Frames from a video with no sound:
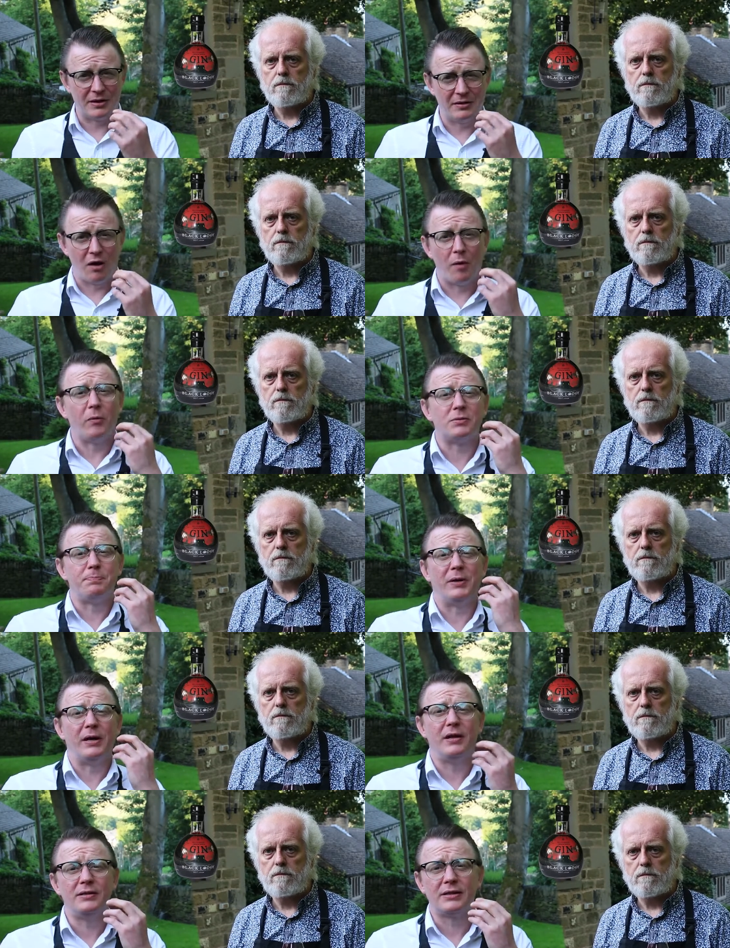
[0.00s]
Speaker 1: and almost
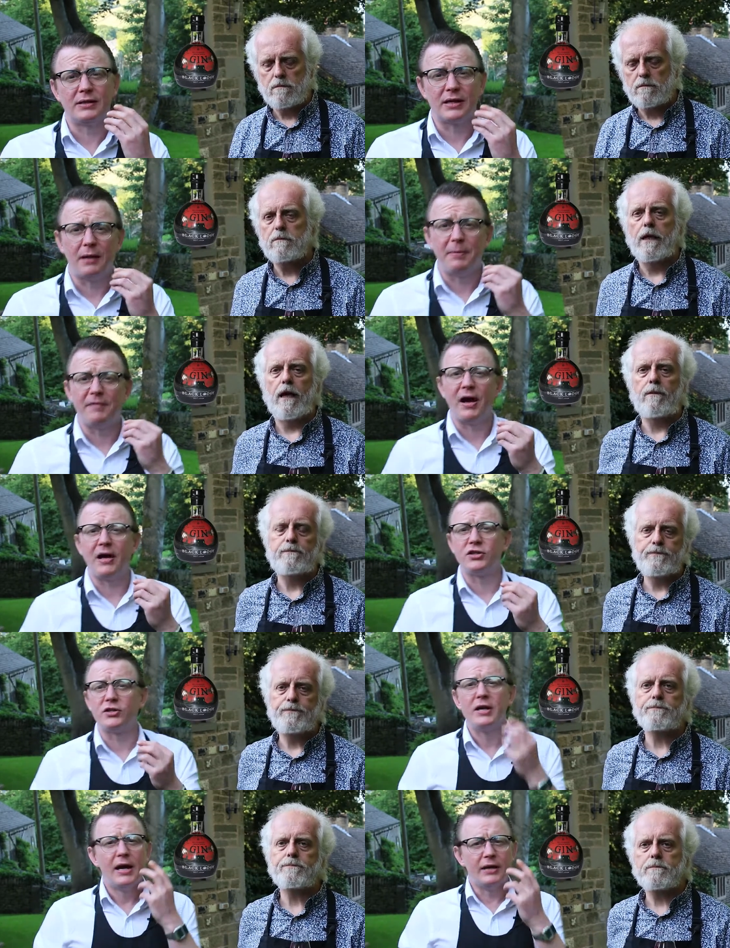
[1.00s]
burns as a little bit yeah.
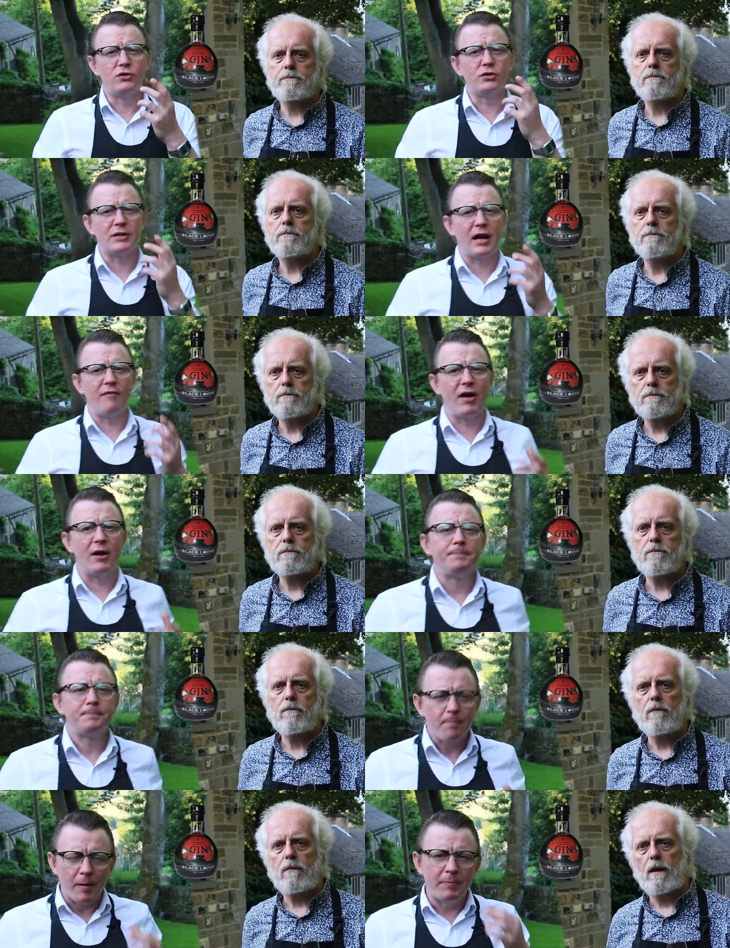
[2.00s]
It doesn't have that.
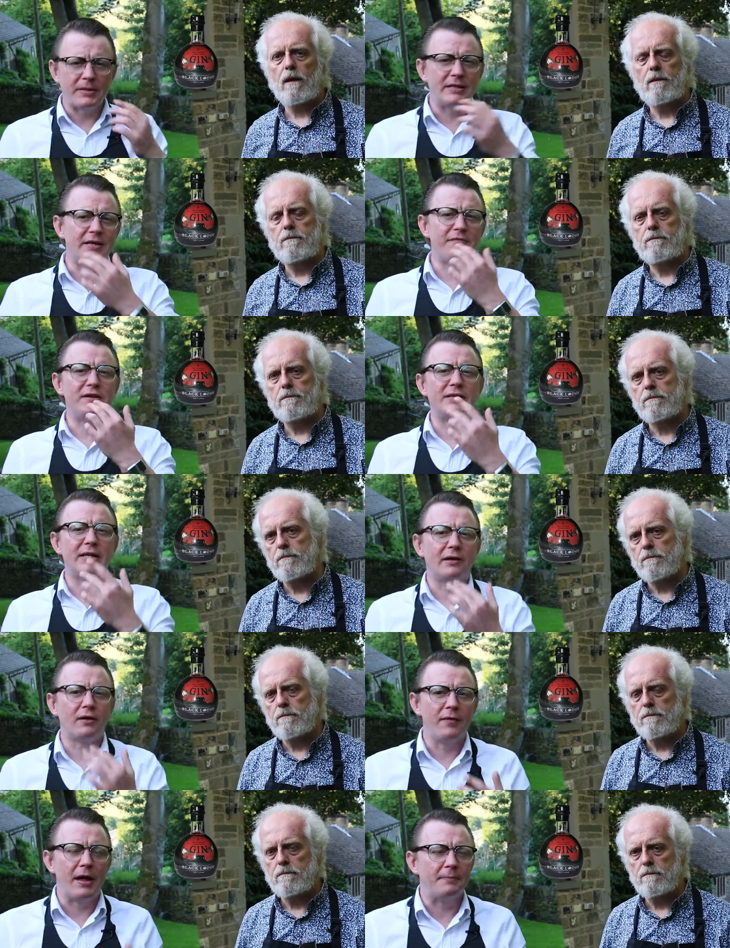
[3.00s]
But there's a definite
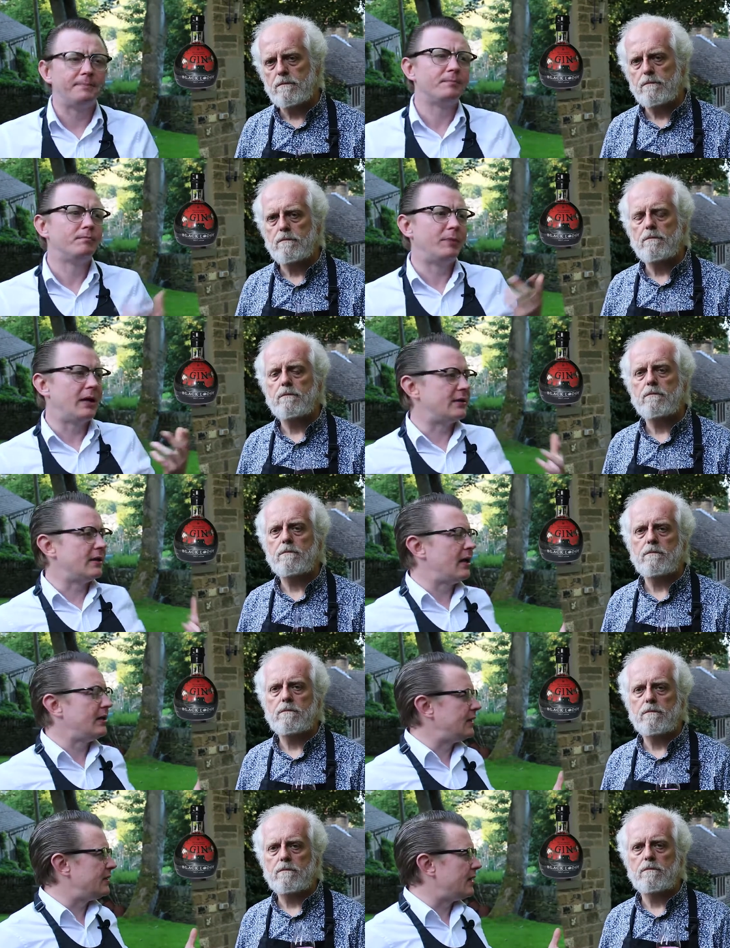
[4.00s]
tickle on there. But it's a
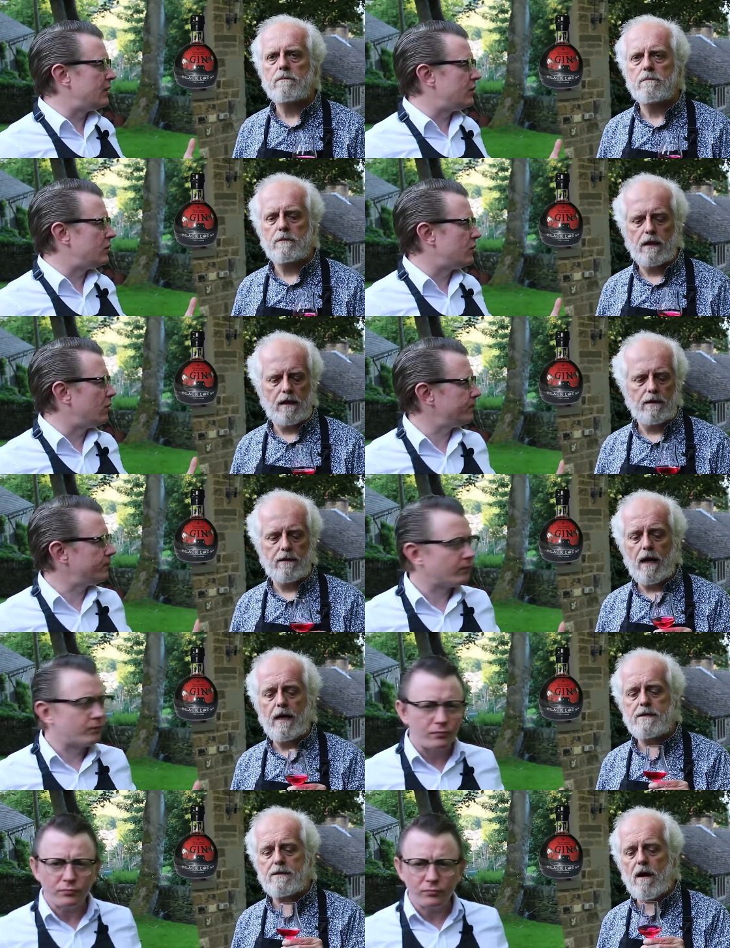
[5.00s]
nice sensation. It's not.
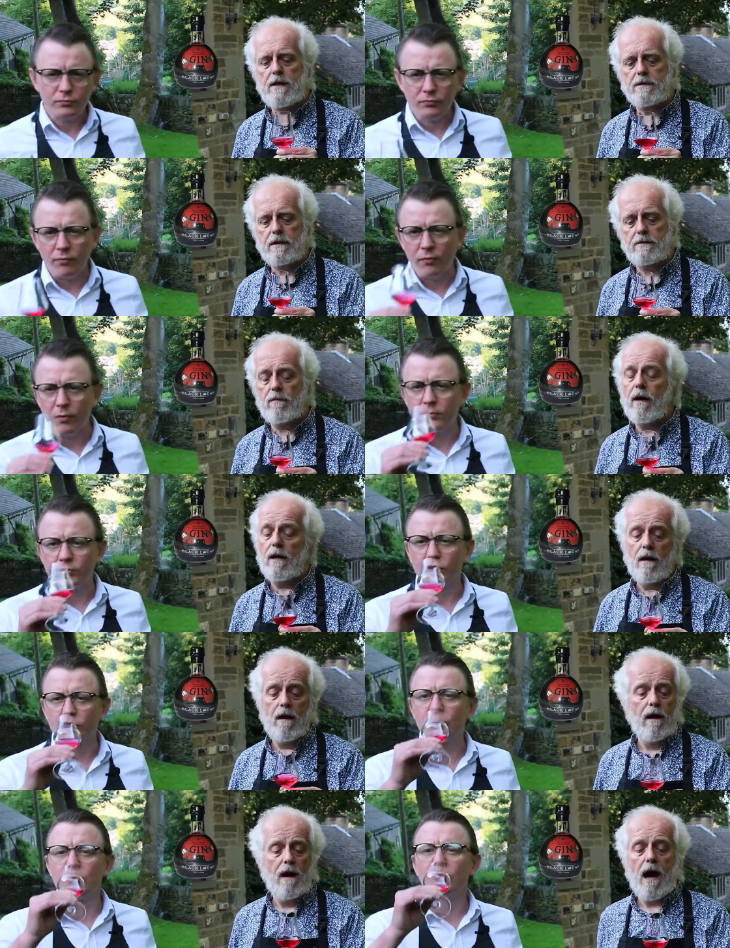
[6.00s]
Speaker 2: Yeah, it's nice. It's mm.
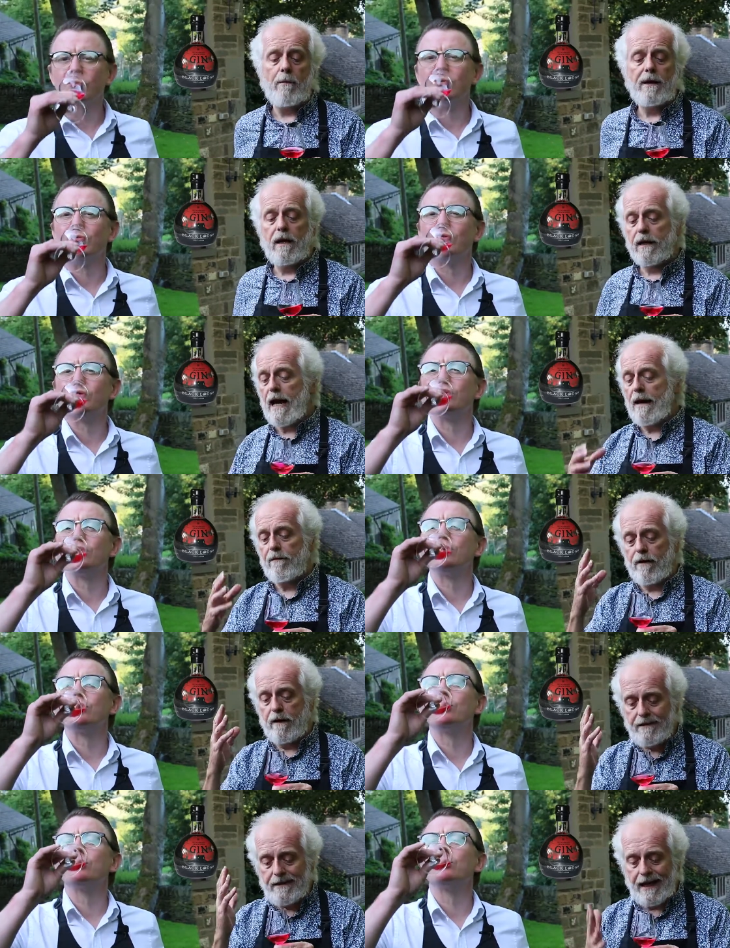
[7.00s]
I mean, again,
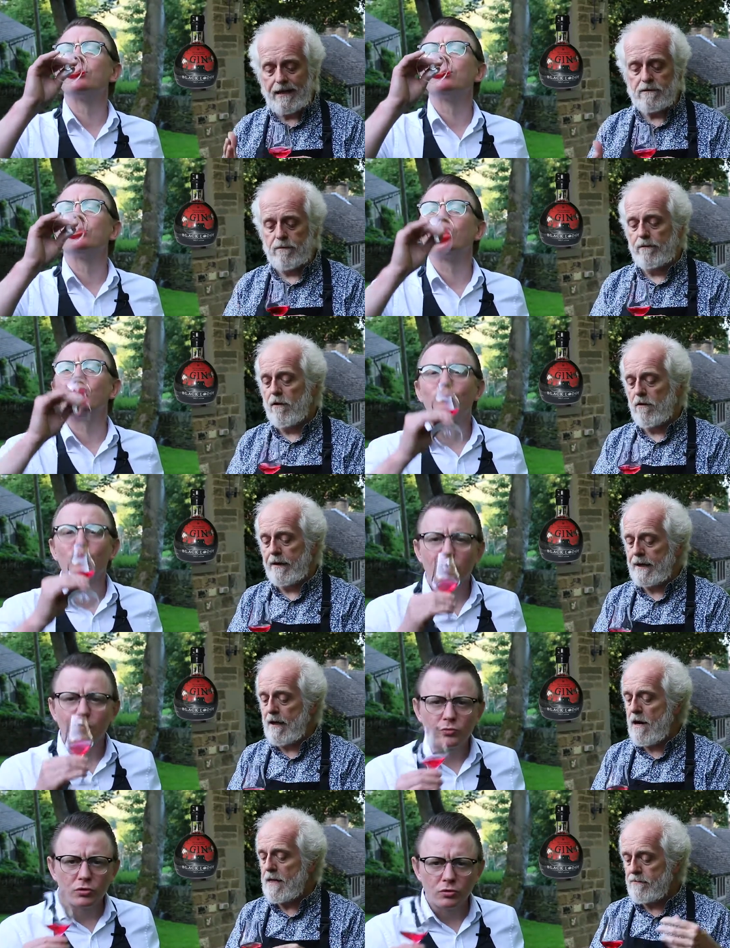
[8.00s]
neat. We've not got
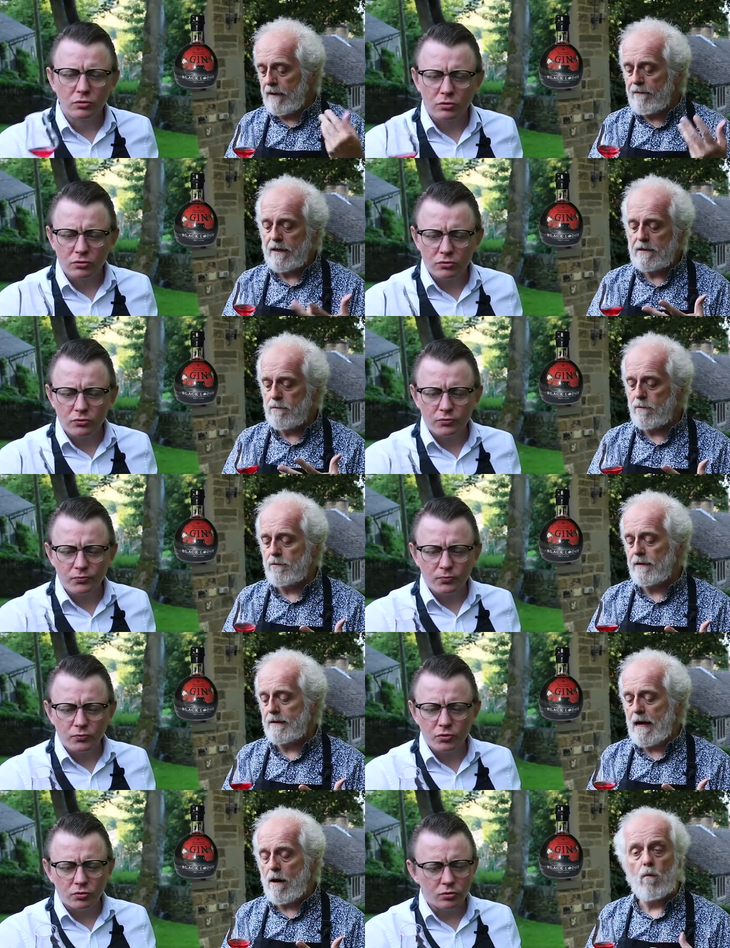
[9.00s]
any ice or anything to
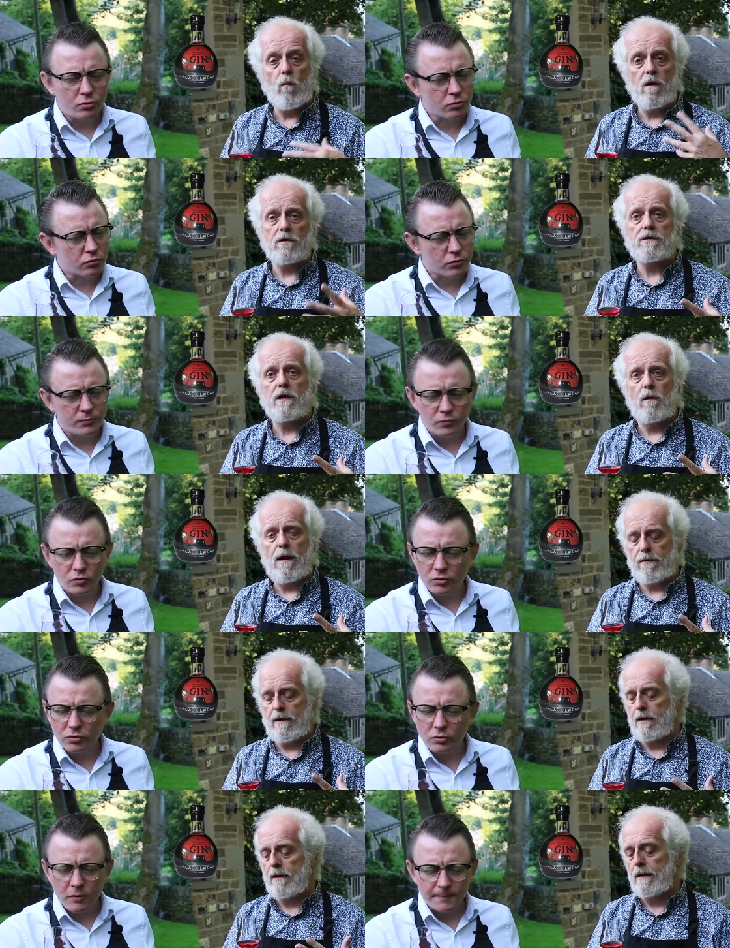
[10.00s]
water it down
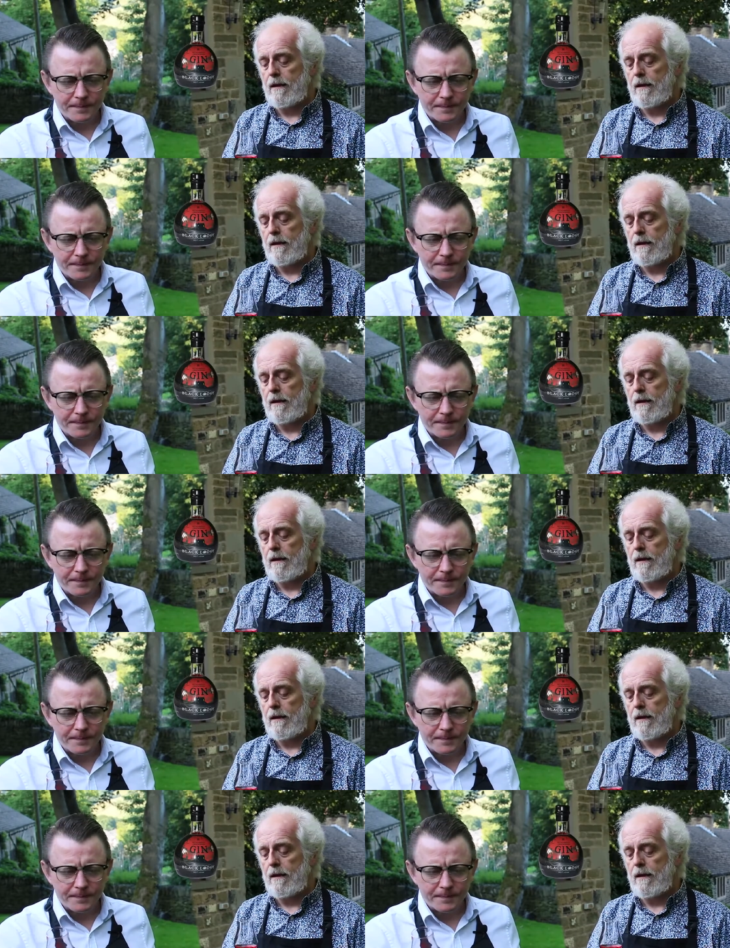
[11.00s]
whatsoever